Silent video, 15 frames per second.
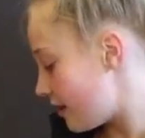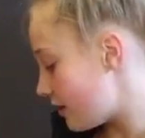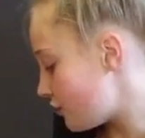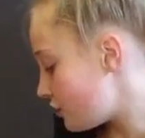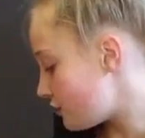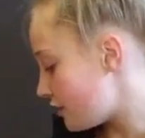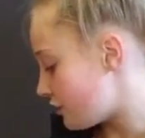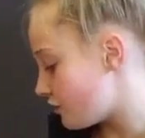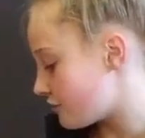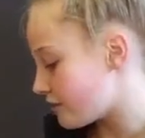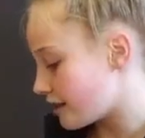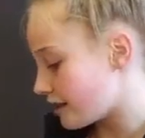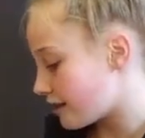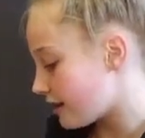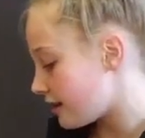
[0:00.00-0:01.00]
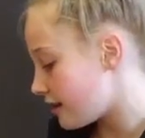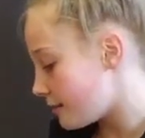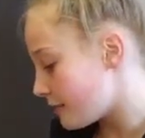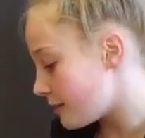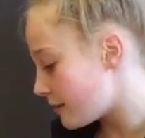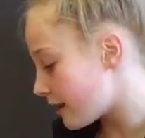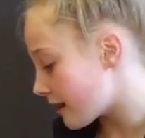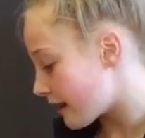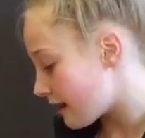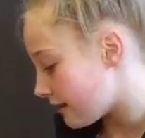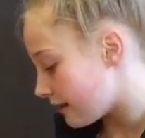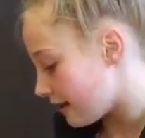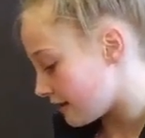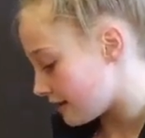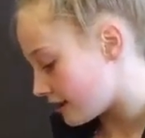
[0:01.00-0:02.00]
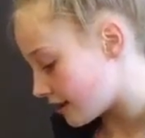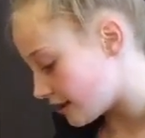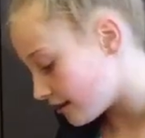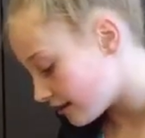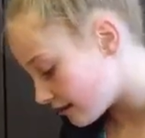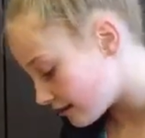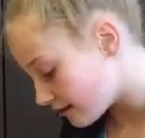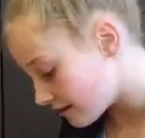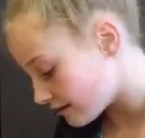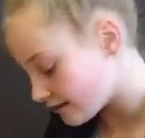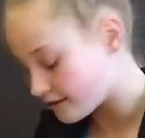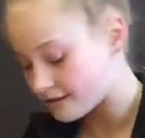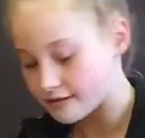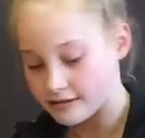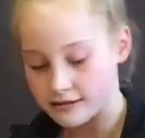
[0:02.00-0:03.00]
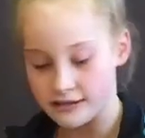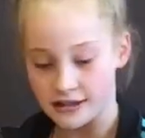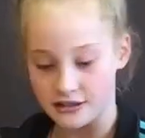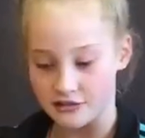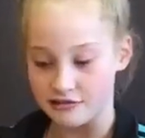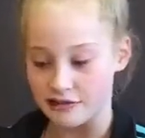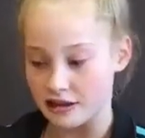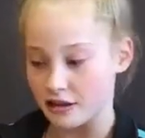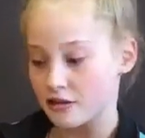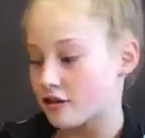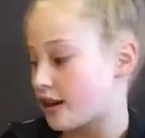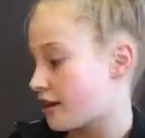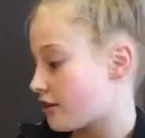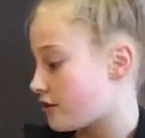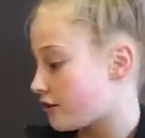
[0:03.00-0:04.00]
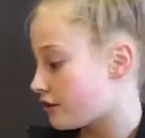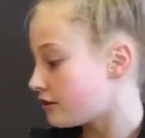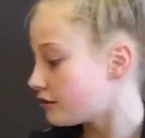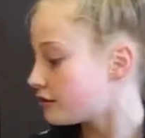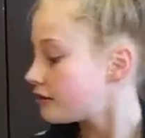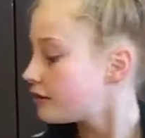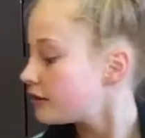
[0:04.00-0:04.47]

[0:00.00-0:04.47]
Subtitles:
I normally do, but I cleared my bag out the other day. It doesn't really look like it though.